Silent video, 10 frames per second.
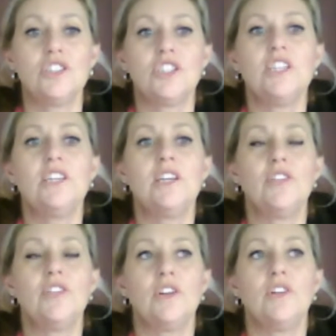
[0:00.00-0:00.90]

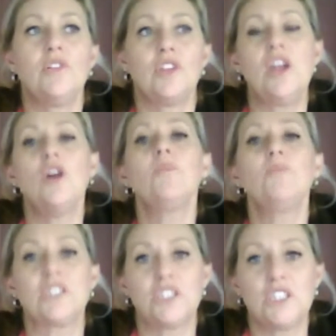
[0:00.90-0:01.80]
she the the
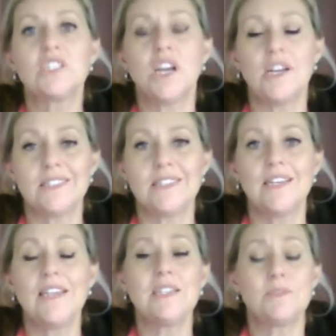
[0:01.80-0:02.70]
help that she's going
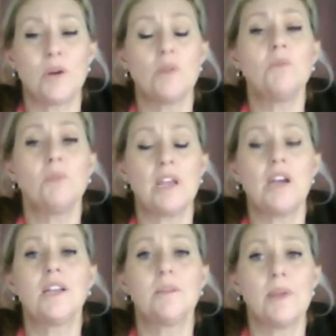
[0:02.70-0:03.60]
to need is
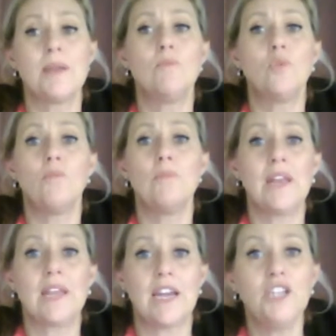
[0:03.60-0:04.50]
probably going to be
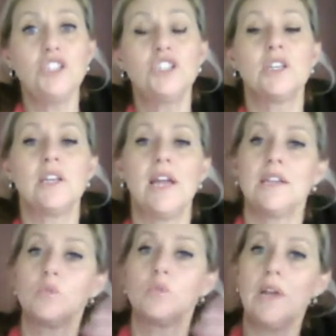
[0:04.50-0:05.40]
more
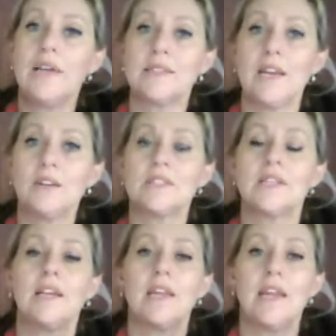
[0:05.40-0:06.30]
medication as well as
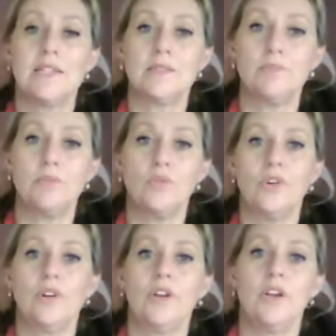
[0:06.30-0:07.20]
counselling and
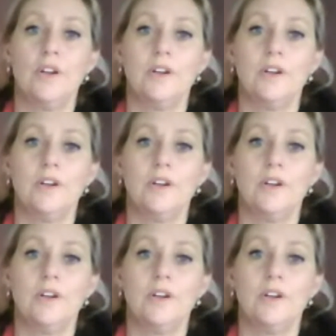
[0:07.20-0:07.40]
support.